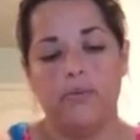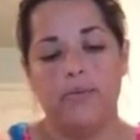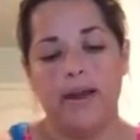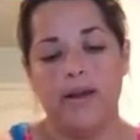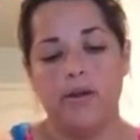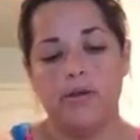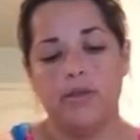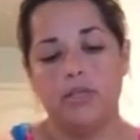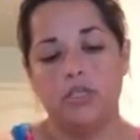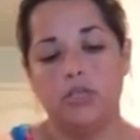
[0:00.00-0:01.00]
Where
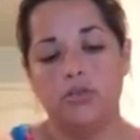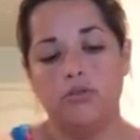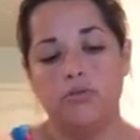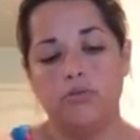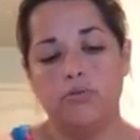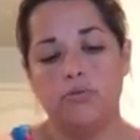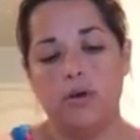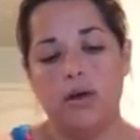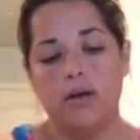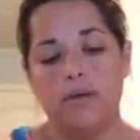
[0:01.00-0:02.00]
the two
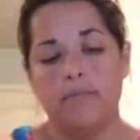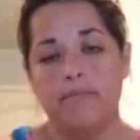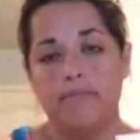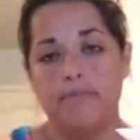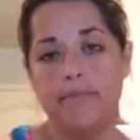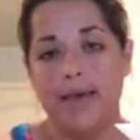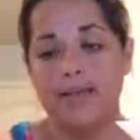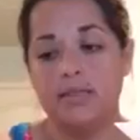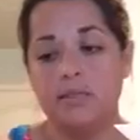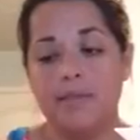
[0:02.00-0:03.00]

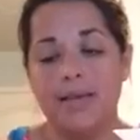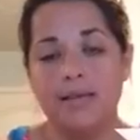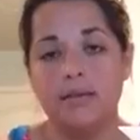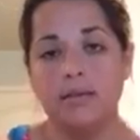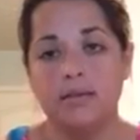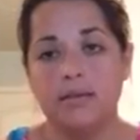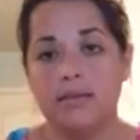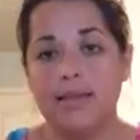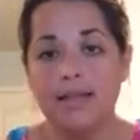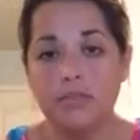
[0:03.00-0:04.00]
ends meet,
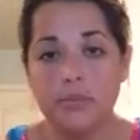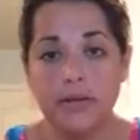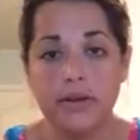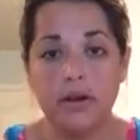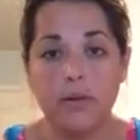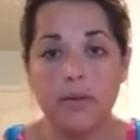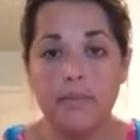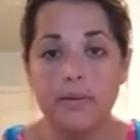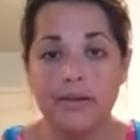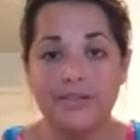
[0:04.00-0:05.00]
that's where you're going to want
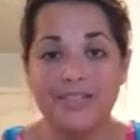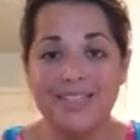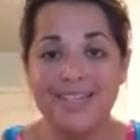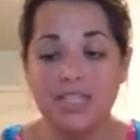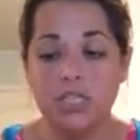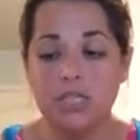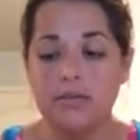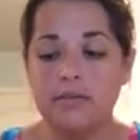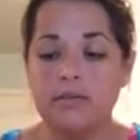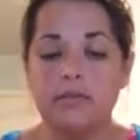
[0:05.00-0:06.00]
to put your stitch.
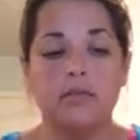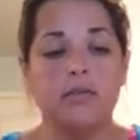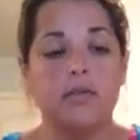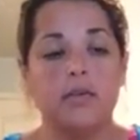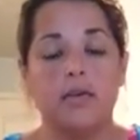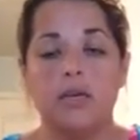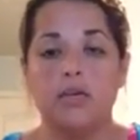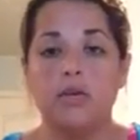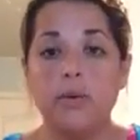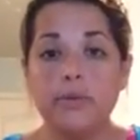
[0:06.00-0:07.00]

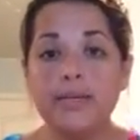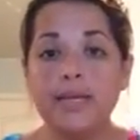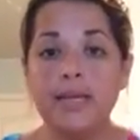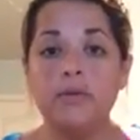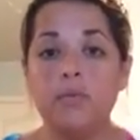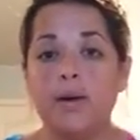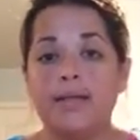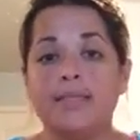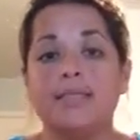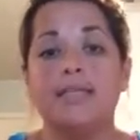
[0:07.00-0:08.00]
You only need
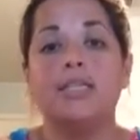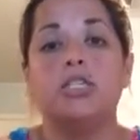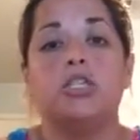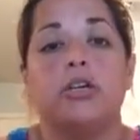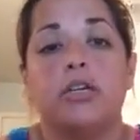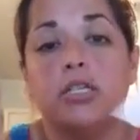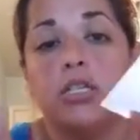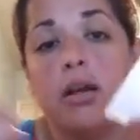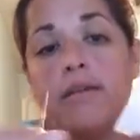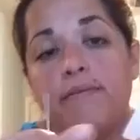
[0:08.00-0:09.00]
1 stitch. You're going to
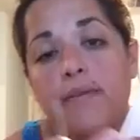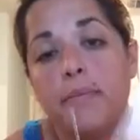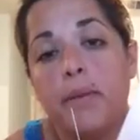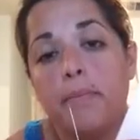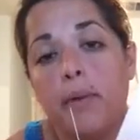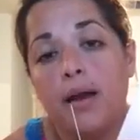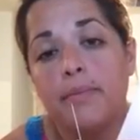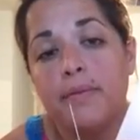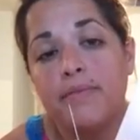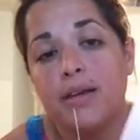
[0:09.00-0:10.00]
start from the
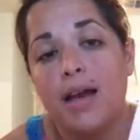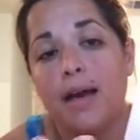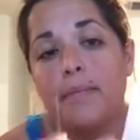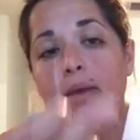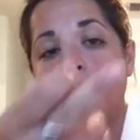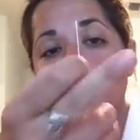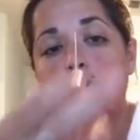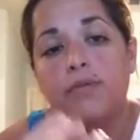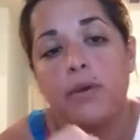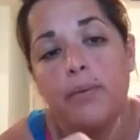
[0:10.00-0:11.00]
bottom of the cup and
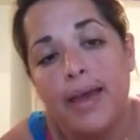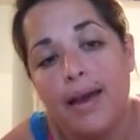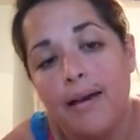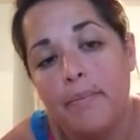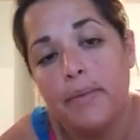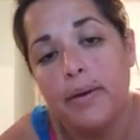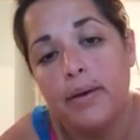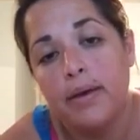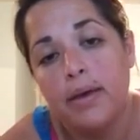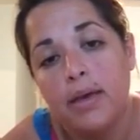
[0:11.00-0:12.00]
move your way up.
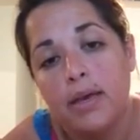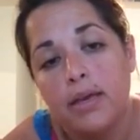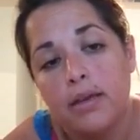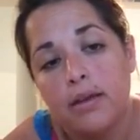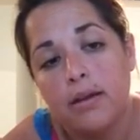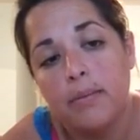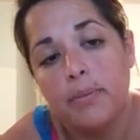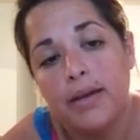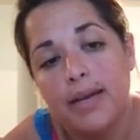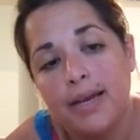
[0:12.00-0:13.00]
You're going to
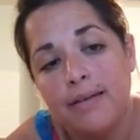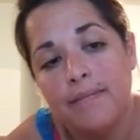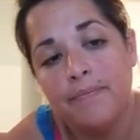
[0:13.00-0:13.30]
put it in